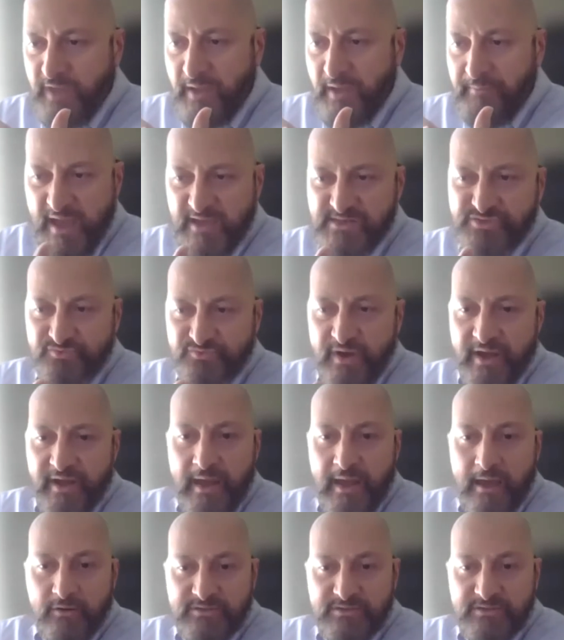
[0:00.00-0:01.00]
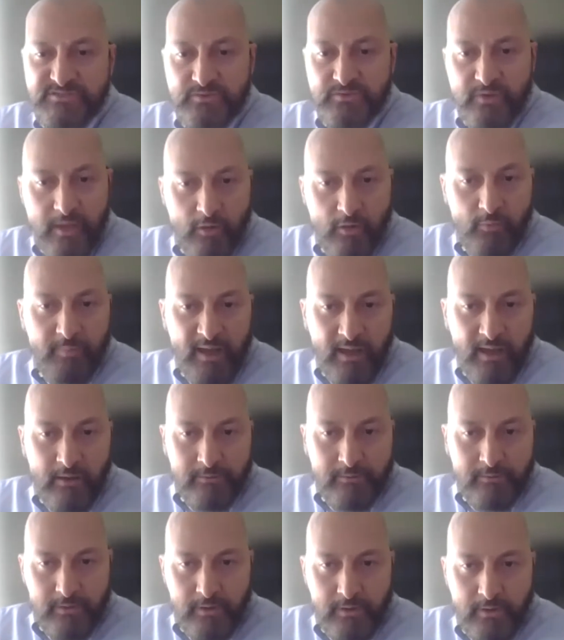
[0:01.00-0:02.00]
passion right now is to help
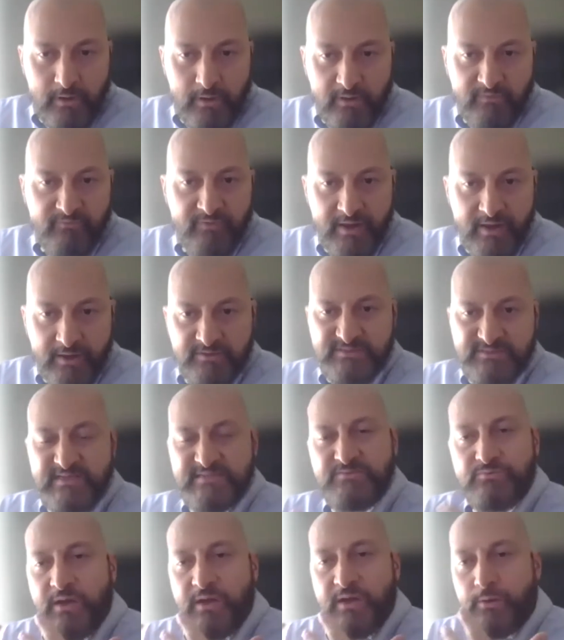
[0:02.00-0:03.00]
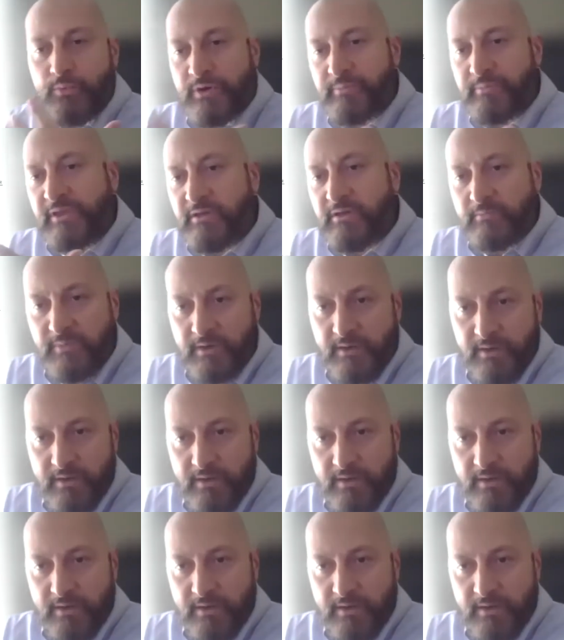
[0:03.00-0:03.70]
out other veterans. That's why I want to become